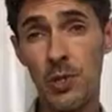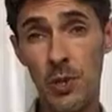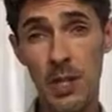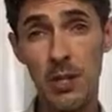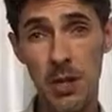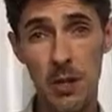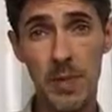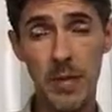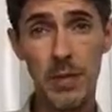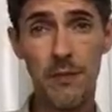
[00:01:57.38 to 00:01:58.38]
let's talk
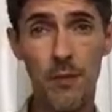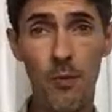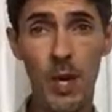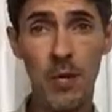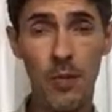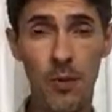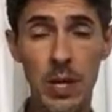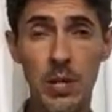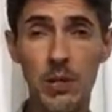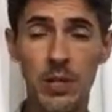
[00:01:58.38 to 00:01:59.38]
about the different ways that we
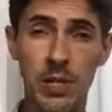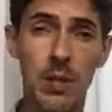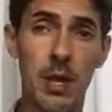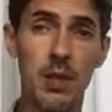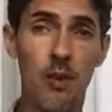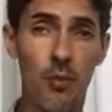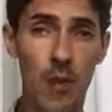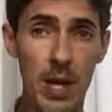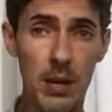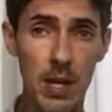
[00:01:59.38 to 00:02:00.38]
can use sunlight
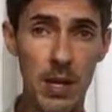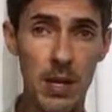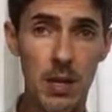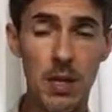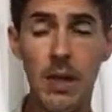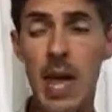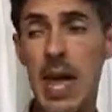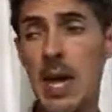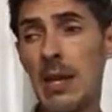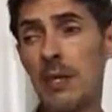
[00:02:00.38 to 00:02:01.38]
correctly,
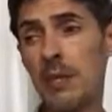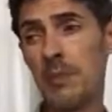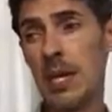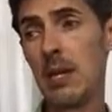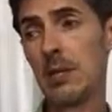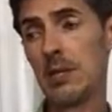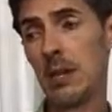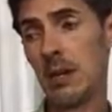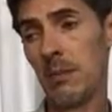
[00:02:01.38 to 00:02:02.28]
and some things